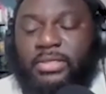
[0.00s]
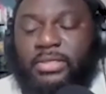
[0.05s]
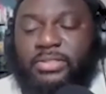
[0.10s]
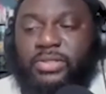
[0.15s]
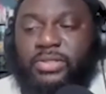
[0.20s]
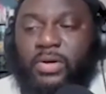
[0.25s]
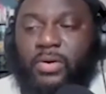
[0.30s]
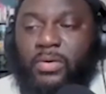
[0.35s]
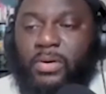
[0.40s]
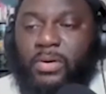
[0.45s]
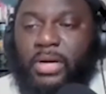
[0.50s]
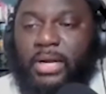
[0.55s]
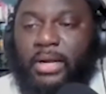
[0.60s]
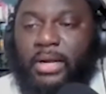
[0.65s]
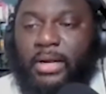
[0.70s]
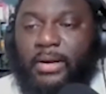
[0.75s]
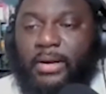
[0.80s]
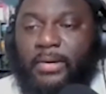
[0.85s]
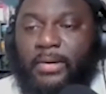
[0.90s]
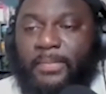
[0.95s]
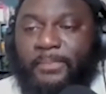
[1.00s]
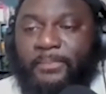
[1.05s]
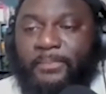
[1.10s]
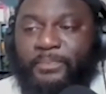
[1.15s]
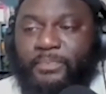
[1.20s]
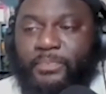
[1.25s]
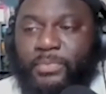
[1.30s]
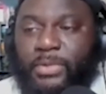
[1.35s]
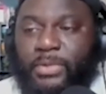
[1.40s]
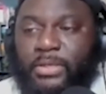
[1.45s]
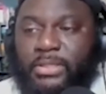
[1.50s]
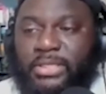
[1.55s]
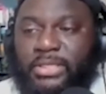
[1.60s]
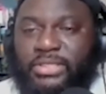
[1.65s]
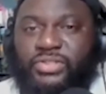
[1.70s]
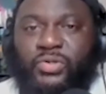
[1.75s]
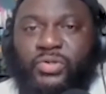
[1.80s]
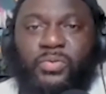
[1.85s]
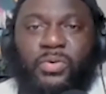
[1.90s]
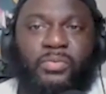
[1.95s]
So
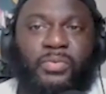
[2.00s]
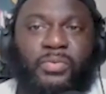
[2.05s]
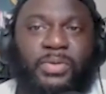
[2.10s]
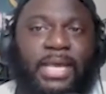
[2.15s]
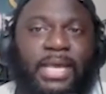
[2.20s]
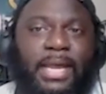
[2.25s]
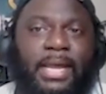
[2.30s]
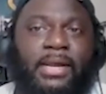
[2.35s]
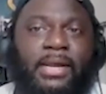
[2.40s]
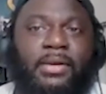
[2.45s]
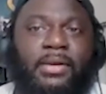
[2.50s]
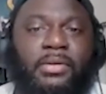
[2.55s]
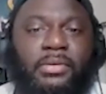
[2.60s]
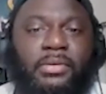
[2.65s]
let's do what we can.